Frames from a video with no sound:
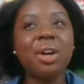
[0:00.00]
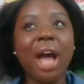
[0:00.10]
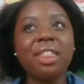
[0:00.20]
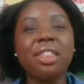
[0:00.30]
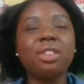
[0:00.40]

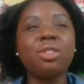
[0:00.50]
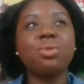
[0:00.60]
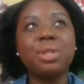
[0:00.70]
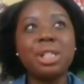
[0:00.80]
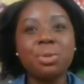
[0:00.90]
I think the
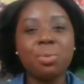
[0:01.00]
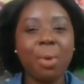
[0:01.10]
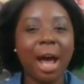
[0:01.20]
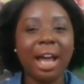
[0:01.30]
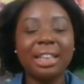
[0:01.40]
reason
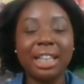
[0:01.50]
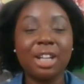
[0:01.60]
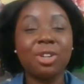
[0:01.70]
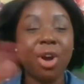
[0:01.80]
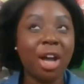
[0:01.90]
why
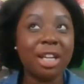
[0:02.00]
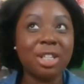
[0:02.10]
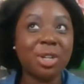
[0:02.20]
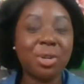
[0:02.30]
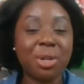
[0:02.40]
later on
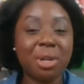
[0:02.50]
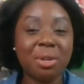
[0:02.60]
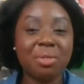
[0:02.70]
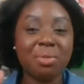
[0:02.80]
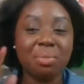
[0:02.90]
in her
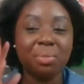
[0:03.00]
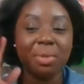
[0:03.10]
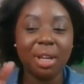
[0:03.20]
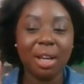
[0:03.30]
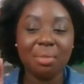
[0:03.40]
career,
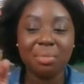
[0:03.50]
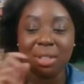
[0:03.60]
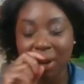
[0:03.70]
Ms.